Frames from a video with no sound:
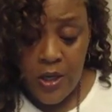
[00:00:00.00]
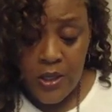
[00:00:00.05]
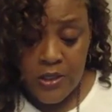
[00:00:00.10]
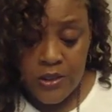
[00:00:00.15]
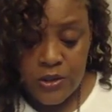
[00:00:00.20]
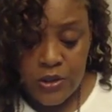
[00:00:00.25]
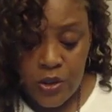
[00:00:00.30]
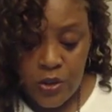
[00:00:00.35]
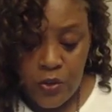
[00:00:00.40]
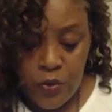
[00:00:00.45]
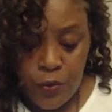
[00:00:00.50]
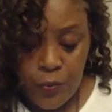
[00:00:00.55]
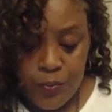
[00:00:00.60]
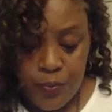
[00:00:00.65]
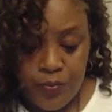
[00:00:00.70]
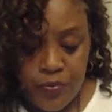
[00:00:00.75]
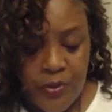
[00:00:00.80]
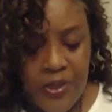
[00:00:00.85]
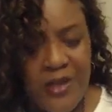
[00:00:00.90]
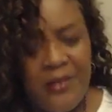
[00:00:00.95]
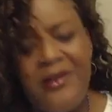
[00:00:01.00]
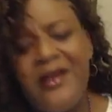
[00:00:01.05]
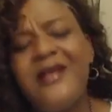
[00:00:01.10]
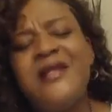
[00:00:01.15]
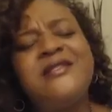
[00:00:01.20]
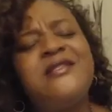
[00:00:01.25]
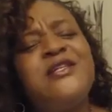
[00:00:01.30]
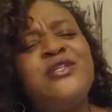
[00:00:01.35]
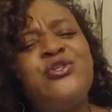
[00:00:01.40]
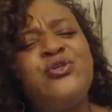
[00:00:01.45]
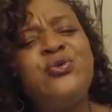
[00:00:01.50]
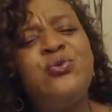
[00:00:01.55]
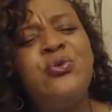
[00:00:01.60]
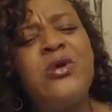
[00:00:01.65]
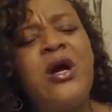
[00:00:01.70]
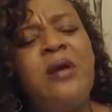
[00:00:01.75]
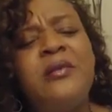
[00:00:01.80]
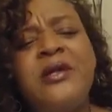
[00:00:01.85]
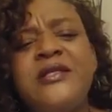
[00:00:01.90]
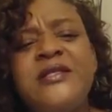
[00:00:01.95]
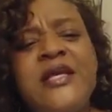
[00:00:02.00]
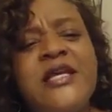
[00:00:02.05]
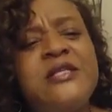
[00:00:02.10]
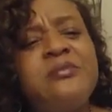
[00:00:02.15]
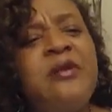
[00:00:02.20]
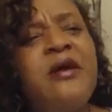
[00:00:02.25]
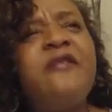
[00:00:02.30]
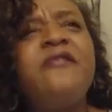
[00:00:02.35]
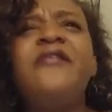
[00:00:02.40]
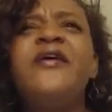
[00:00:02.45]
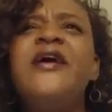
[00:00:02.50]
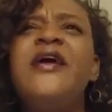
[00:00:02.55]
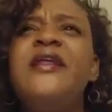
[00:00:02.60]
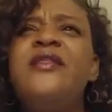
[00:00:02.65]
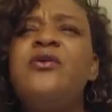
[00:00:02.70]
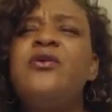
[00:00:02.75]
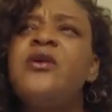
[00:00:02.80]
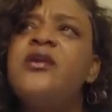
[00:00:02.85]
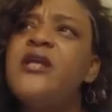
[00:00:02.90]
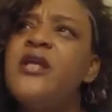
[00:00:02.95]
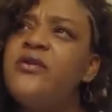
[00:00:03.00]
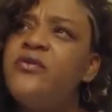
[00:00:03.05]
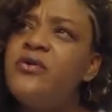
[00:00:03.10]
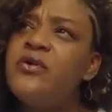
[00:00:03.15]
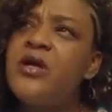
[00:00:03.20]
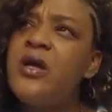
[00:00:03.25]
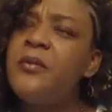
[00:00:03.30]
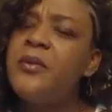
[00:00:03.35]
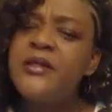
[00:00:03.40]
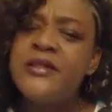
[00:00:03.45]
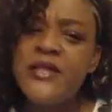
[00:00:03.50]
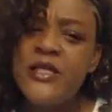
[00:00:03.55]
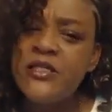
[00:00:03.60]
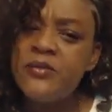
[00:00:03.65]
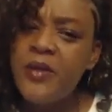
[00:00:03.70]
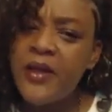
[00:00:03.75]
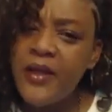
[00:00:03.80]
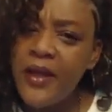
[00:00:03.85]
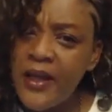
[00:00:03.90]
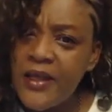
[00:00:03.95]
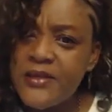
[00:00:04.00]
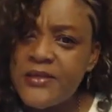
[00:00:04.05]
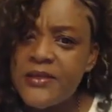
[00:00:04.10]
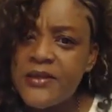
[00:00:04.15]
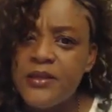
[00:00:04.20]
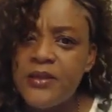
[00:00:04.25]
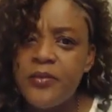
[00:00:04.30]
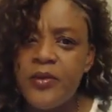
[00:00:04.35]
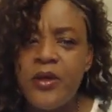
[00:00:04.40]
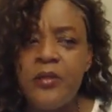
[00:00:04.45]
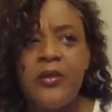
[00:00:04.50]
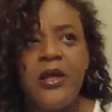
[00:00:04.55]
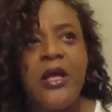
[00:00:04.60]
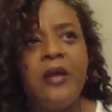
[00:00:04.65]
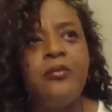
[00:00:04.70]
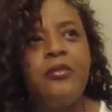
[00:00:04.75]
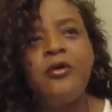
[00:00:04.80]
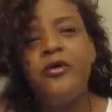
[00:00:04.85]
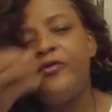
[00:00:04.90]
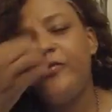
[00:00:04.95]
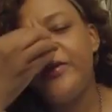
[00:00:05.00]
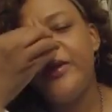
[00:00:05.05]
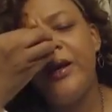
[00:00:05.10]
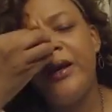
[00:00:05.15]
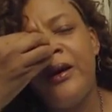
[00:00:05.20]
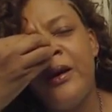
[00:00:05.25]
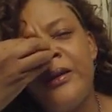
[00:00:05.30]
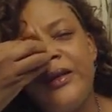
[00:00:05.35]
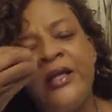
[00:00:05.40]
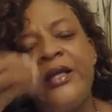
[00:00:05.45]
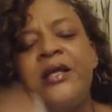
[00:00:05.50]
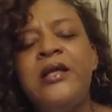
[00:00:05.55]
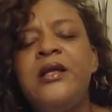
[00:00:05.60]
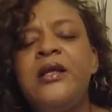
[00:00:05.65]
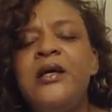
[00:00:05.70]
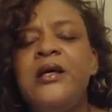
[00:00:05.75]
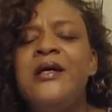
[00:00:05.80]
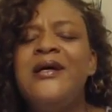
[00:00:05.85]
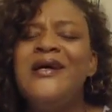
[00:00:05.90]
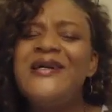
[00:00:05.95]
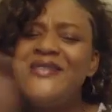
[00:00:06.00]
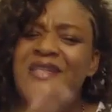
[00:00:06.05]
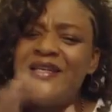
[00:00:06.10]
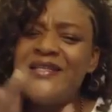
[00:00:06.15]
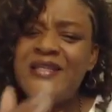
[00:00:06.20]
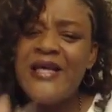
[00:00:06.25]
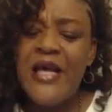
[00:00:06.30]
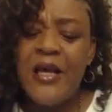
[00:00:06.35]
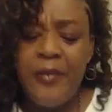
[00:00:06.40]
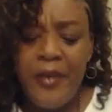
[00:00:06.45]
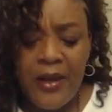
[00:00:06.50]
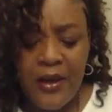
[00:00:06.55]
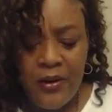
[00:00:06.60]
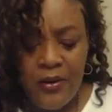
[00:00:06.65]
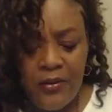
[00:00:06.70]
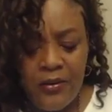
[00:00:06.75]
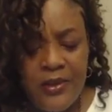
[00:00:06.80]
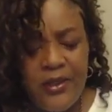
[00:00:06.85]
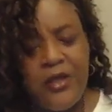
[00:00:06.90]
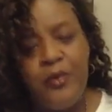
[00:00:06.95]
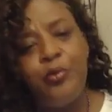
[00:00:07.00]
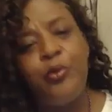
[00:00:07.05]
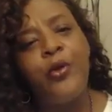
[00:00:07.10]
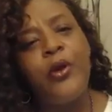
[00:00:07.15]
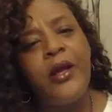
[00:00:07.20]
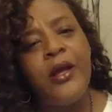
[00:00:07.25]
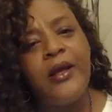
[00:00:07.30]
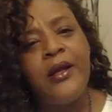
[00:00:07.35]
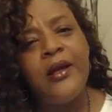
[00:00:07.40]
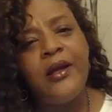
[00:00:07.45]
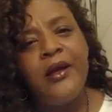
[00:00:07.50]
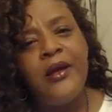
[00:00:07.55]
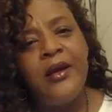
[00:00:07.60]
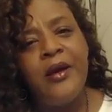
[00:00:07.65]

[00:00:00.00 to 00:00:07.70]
So I'm like, is this you coming to test my faith or the devil coming to test my gangster? But I'm like, both of y'all, I need a time out, I need a break.